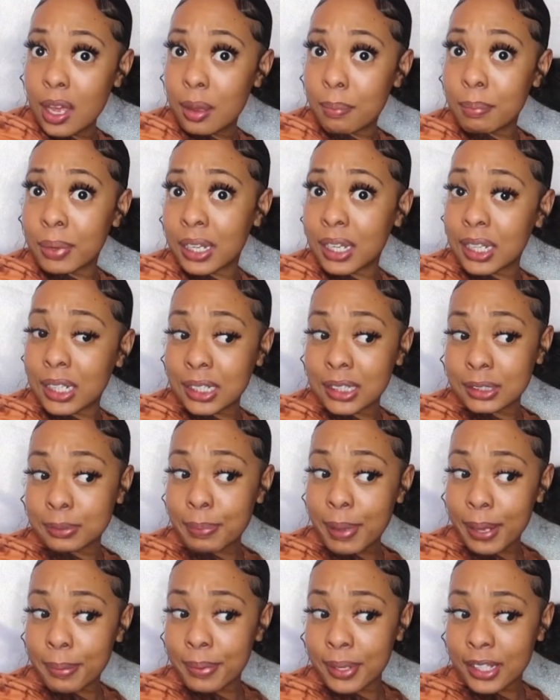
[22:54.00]
because
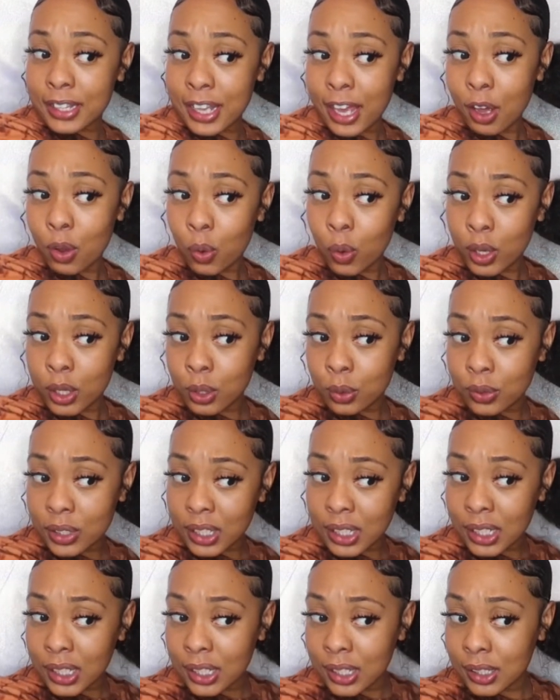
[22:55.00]
baby, that oil
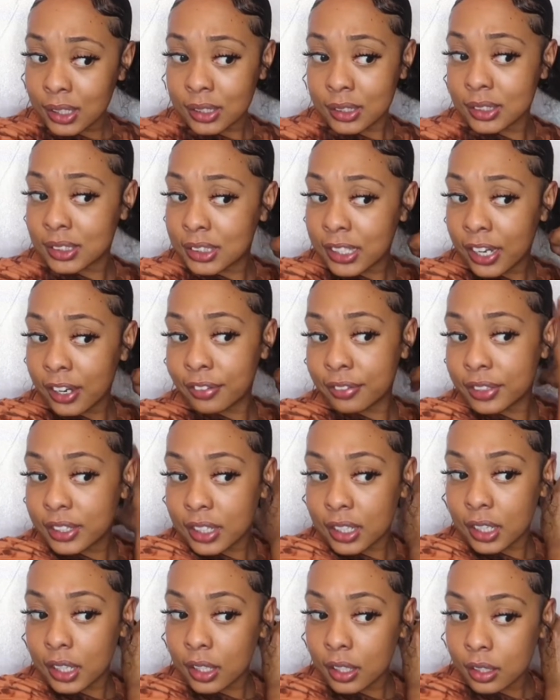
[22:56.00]
is
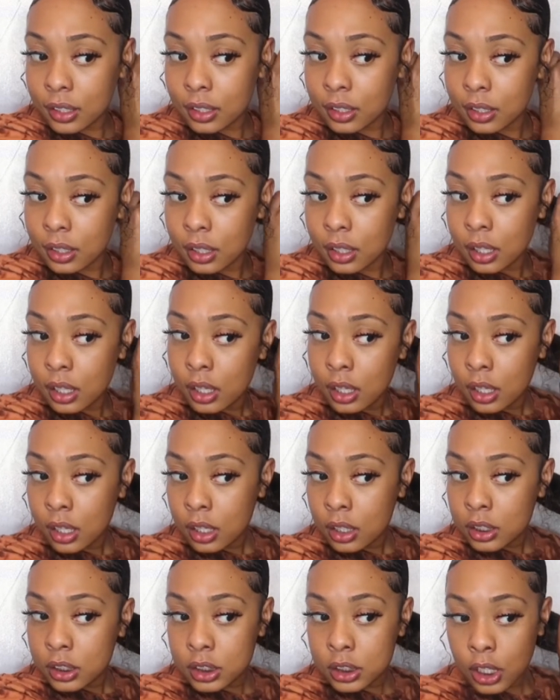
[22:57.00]
everything.
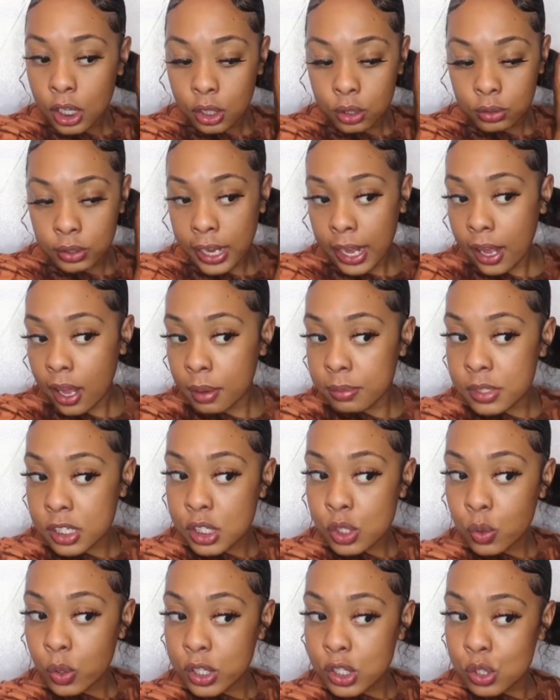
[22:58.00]
So now I'm
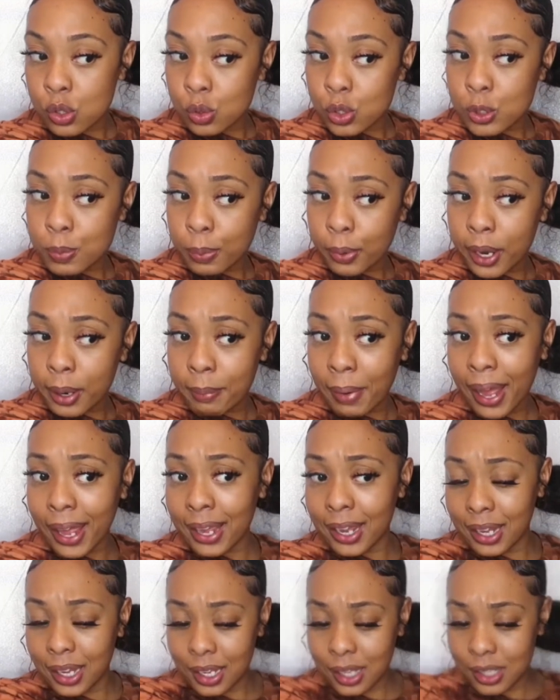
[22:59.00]
just going to spray
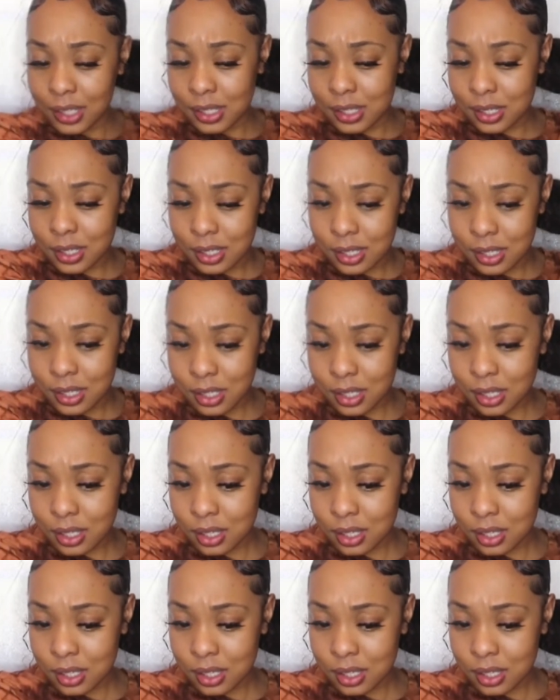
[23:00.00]
my ends,